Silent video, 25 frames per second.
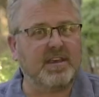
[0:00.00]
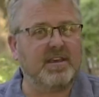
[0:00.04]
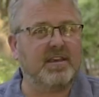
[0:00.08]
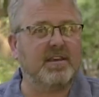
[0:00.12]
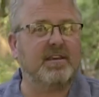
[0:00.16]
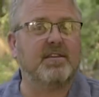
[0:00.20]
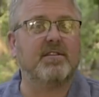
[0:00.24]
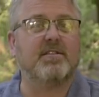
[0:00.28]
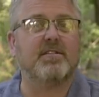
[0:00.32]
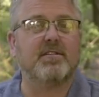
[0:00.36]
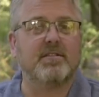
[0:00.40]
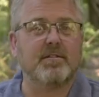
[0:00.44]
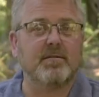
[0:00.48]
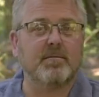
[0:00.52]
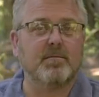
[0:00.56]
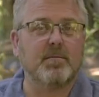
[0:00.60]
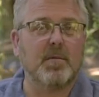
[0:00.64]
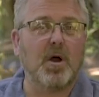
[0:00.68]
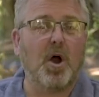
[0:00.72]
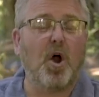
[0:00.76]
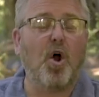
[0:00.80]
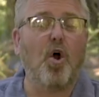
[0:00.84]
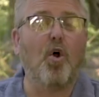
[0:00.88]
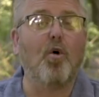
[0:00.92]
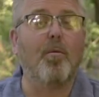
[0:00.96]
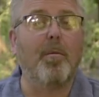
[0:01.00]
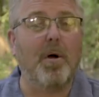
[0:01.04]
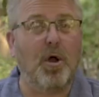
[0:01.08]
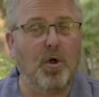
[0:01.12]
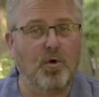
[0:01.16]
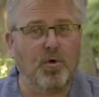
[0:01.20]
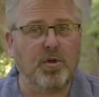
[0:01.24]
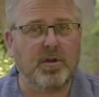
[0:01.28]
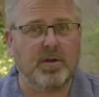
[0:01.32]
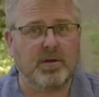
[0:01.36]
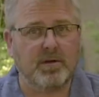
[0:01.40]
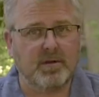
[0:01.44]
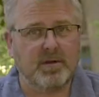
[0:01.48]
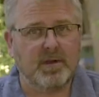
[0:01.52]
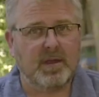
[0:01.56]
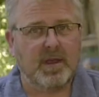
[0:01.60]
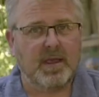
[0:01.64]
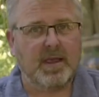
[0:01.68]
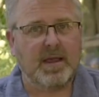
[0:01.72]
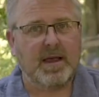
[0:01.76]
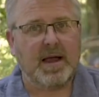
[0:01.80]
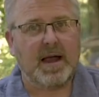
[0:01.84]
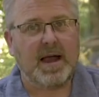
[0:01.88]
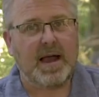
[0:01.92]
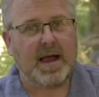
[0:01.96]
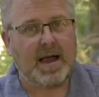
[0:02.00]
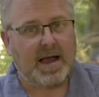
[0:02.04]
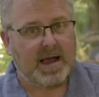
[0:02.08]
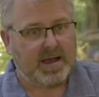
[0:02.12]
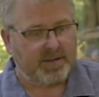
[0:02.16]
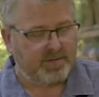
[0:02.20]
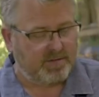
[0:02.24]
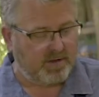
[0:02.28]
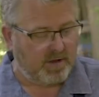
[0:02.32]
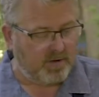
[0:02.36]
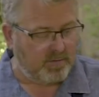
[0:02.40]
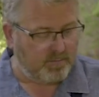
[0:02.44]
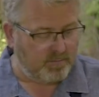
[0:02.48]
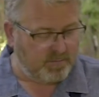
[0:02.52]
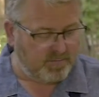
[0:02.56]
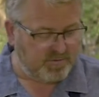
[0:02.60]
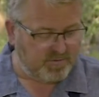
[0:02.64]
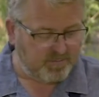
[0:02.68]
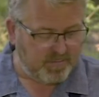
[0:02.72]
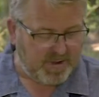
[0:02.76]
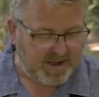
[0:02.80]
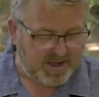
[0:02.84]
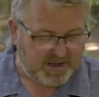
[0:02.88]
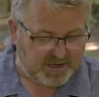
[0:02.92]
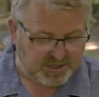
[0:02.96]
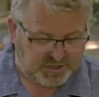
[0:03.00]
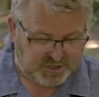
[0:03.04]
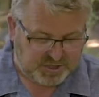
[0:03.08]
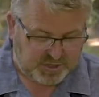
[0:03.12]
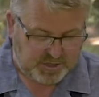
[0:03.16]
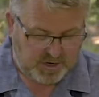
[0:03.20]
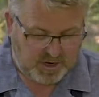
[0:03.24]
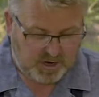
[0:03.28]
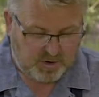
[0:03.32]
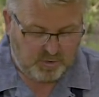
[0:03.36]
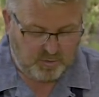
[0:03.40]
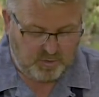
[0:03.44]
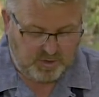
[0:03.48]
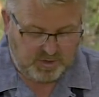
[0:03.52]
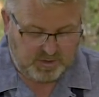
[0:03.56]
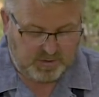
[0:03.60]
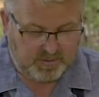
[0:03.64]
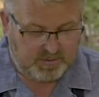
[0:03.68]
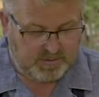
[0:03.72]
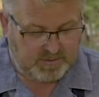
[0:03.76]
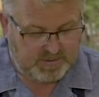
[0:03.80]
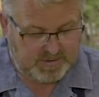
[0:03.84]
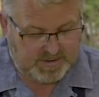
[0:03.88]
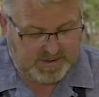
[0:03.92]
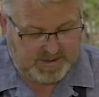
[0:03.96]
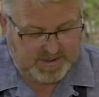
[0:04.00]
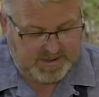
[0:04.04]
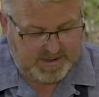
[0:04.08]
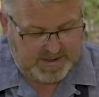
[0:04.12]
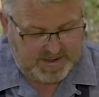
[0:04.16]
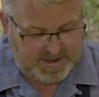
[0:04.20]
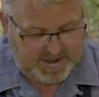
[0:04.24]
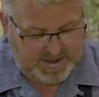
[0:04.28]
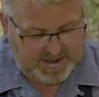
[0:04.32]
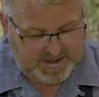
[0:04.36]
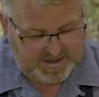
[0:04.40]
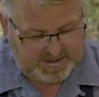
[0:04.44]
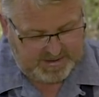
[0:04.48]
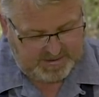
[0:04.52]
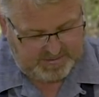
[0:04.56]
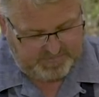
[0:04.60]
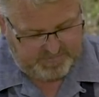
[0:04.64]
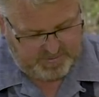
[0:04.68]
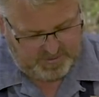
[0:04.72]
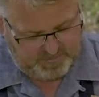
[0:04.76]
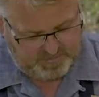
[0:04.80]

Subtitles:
is holm oak, so Spanish oak. And if